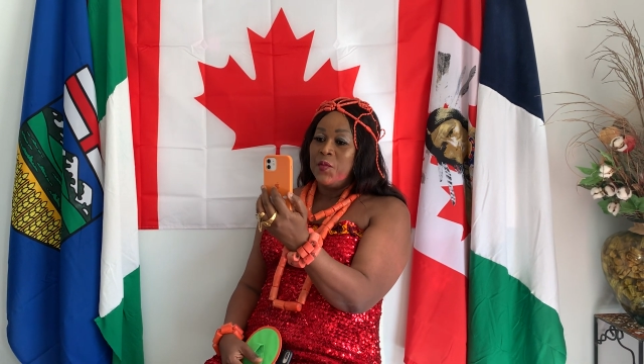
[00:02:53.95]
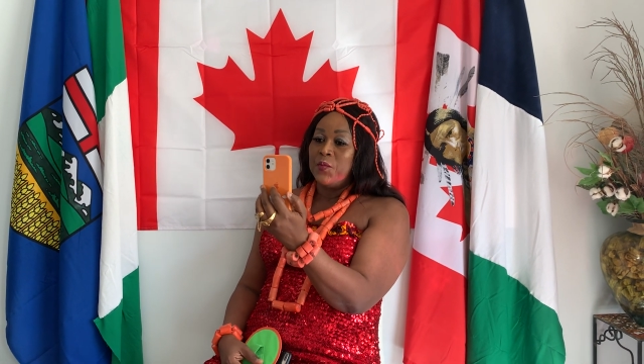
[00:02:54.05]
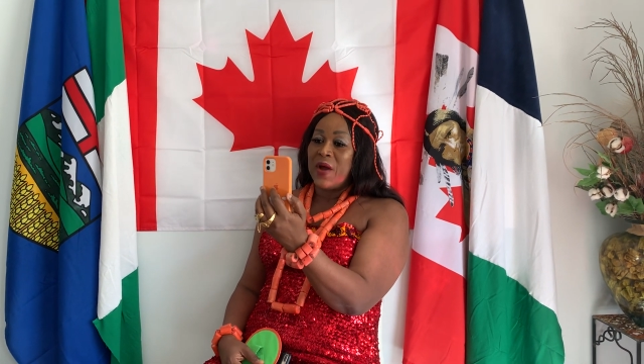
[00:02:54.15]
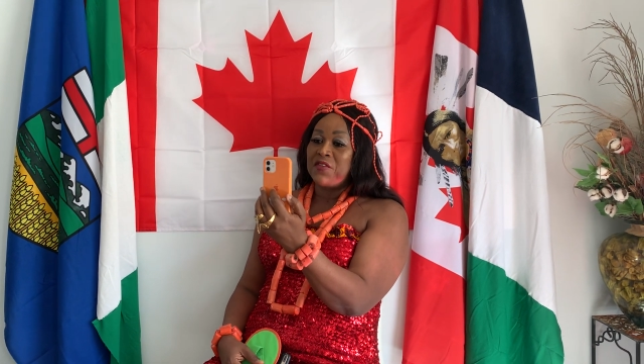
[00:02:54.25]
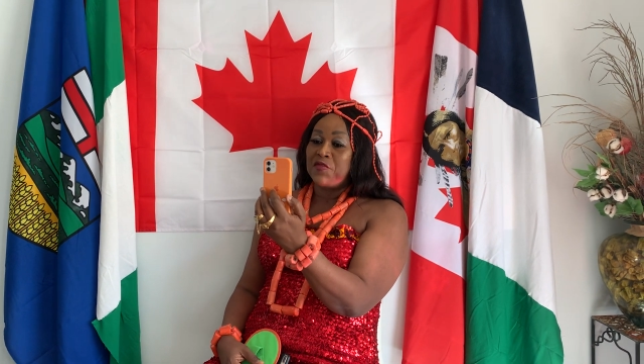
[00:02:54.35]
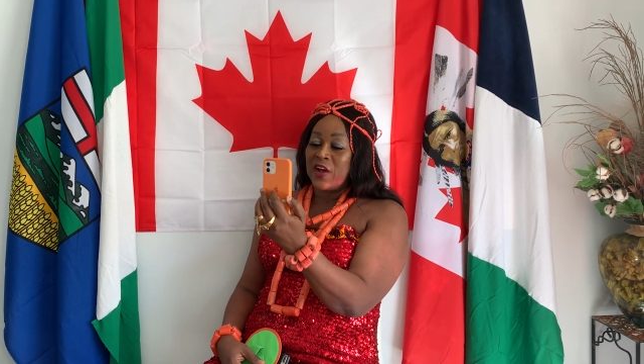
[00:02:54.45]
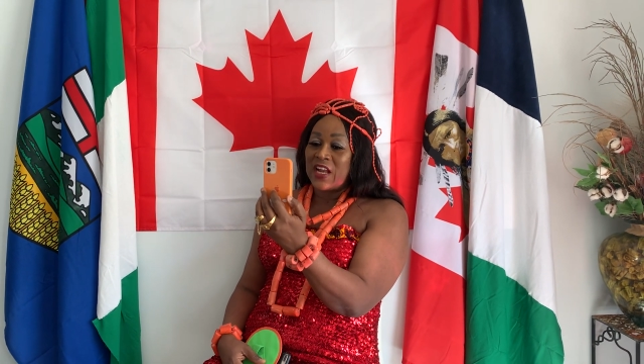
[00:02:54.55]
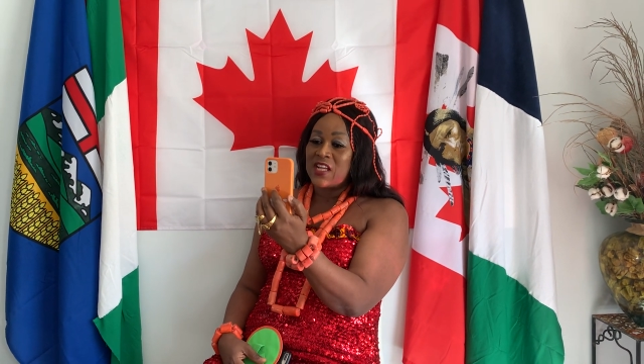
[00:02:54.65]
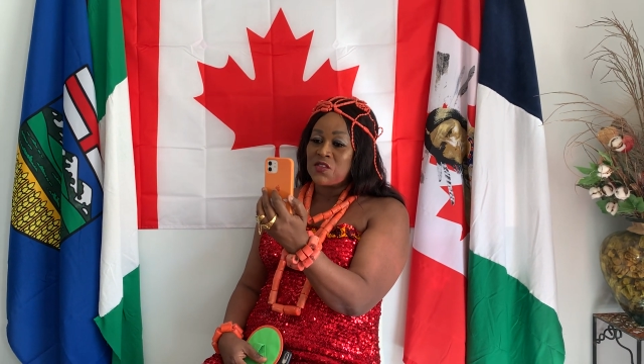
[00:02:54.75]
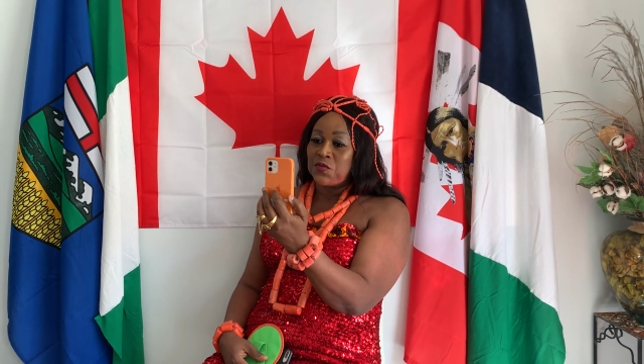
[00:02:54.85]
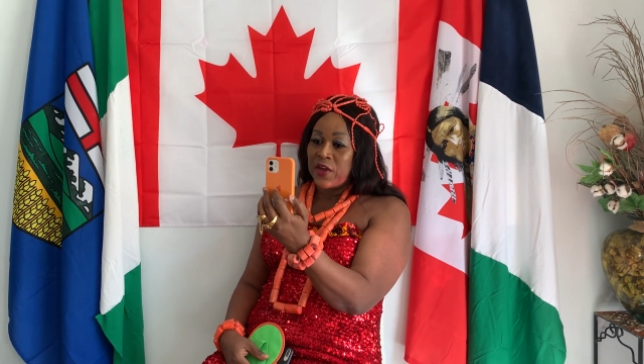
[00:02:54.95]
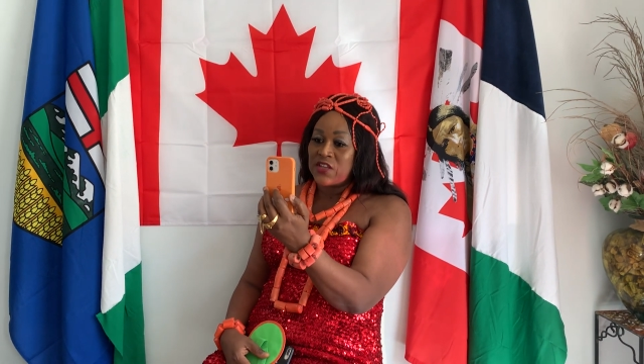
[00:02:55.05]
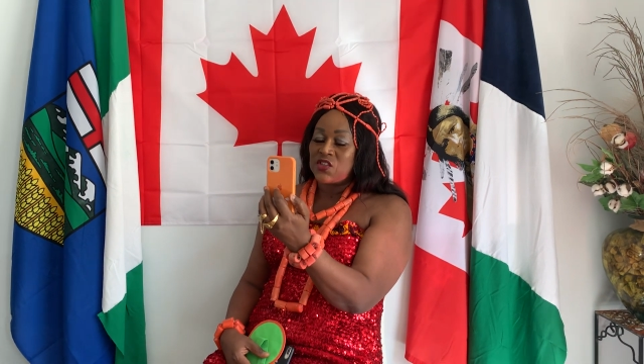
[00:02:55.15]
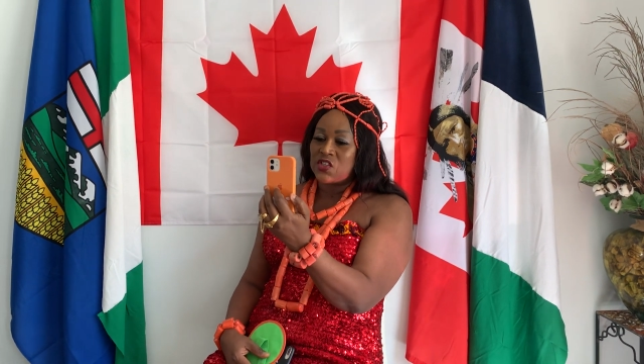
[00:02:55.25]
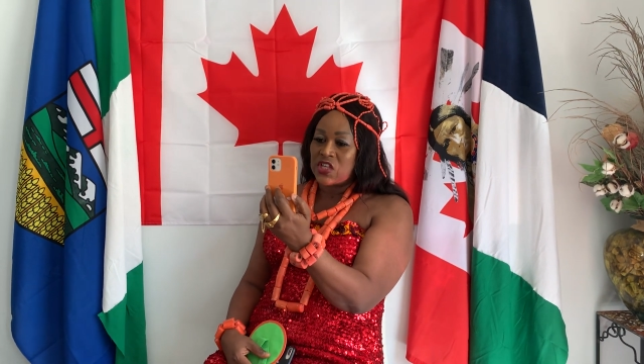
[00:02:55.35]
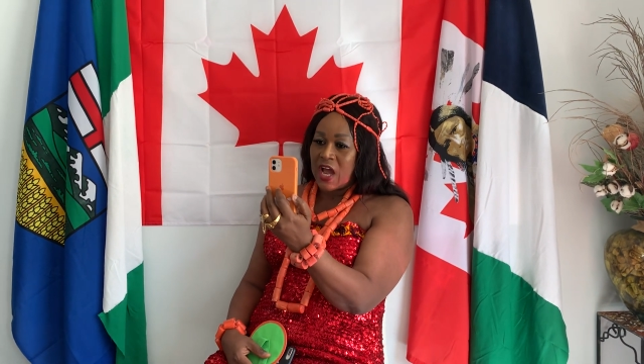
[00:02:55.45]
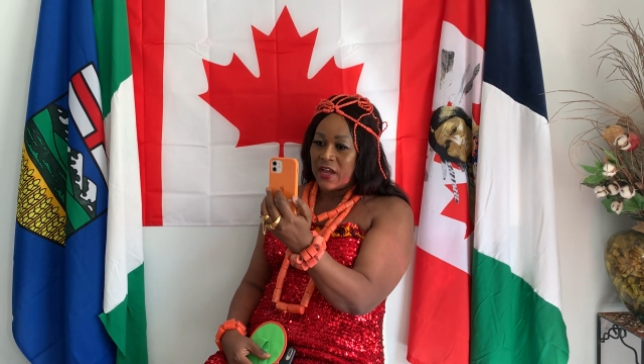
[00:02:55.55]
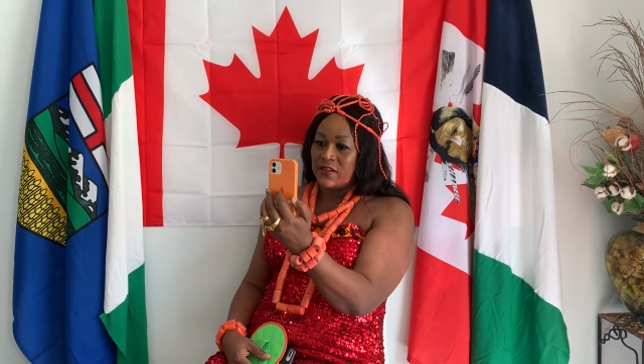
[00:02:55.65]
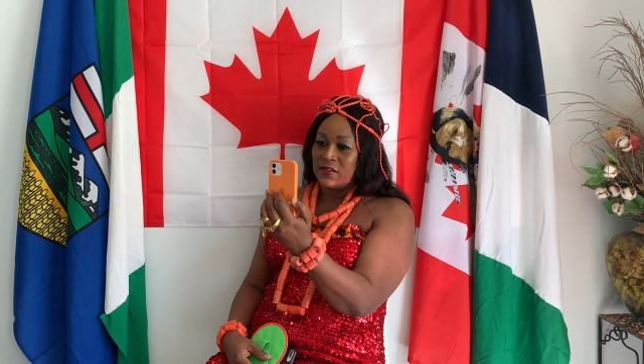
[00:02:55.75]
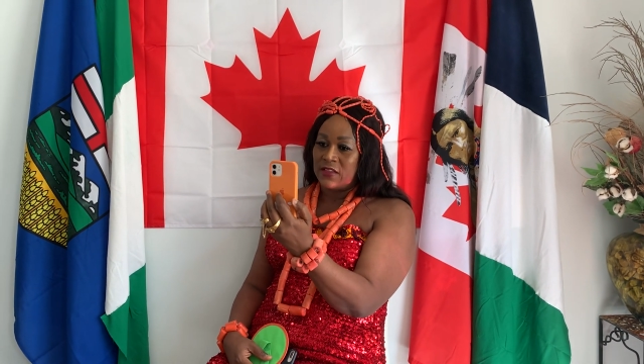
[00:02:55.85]
my father's first
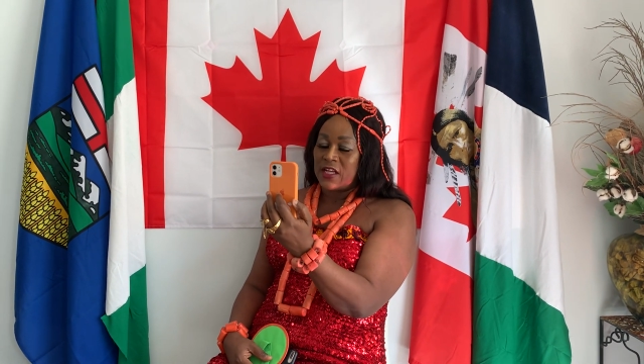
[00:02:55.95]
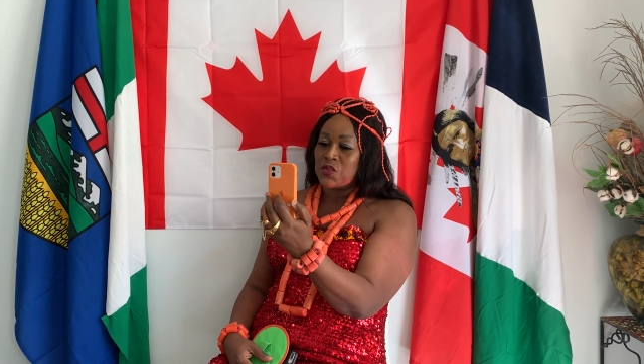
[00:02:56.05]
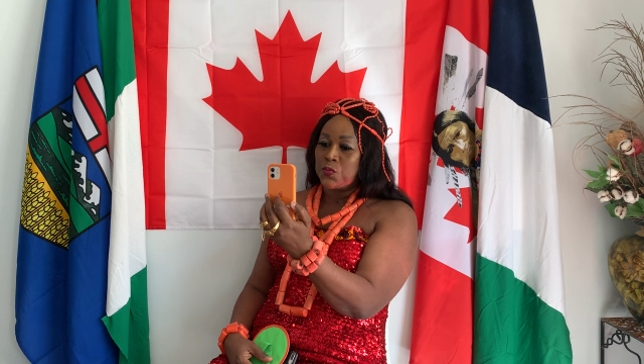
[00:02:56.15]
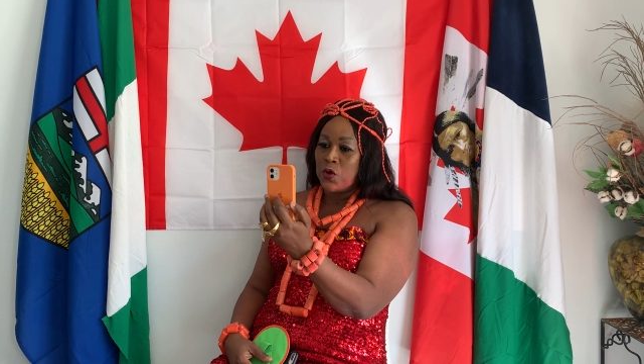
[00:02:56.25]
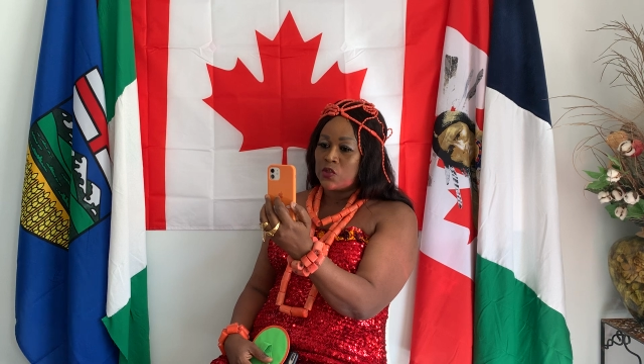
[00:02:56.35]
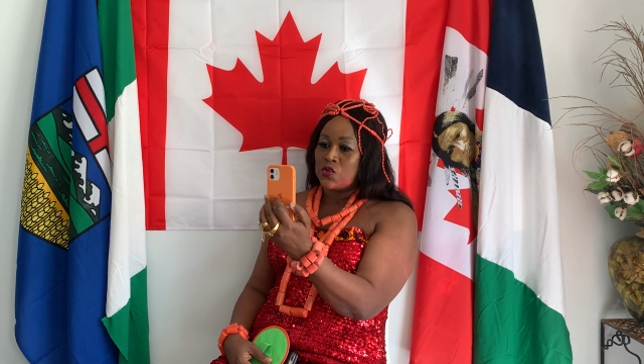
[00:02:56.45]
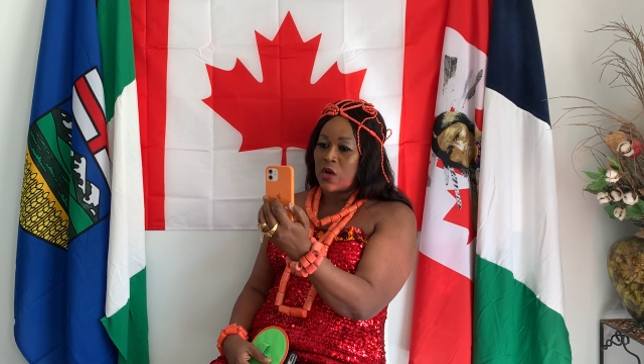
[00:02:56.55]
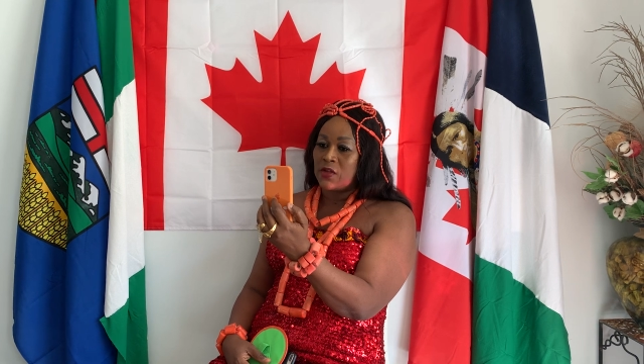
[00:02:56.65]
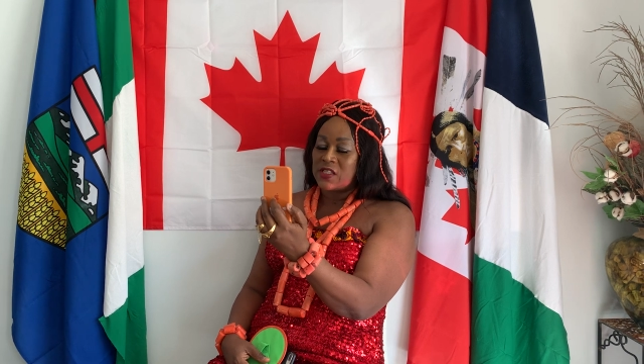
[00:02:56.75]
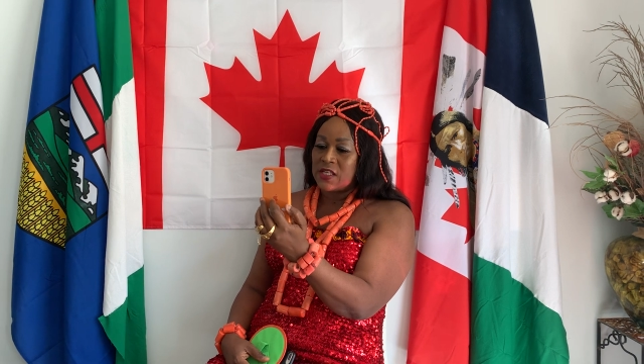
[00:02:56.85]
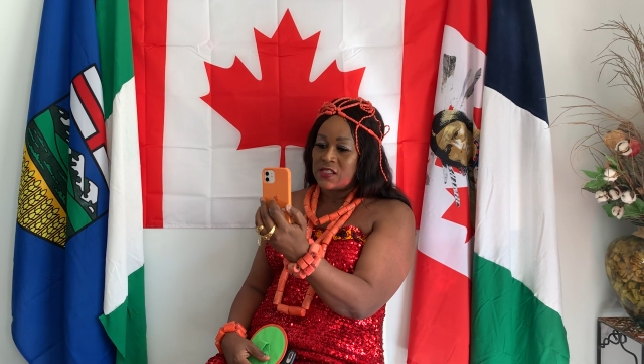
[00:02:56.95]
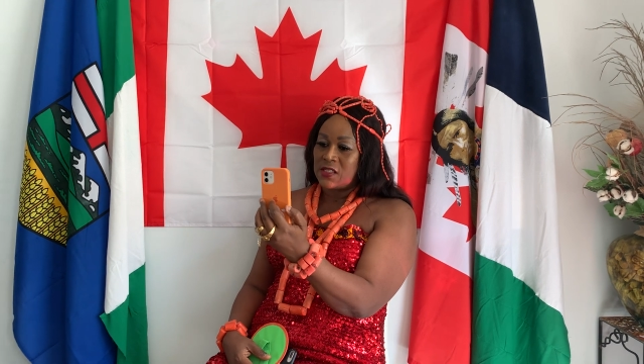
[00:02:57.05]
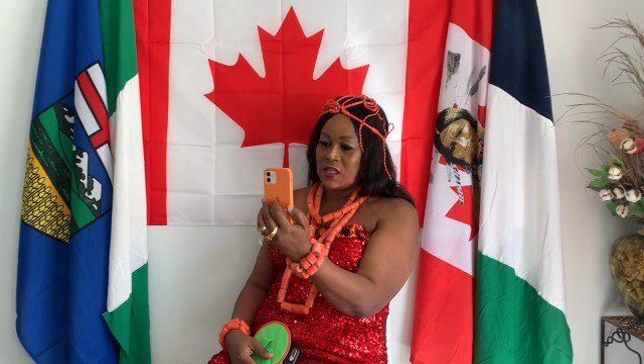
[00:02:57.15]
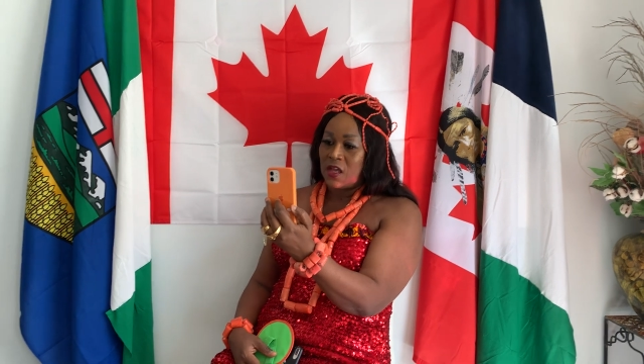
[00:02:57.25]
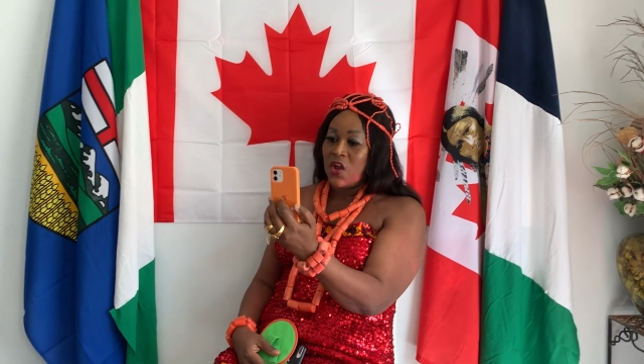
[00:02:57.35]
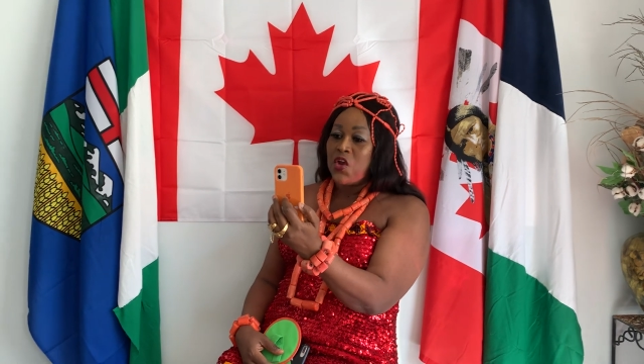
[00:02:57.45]
child that spoke throughout yesterday,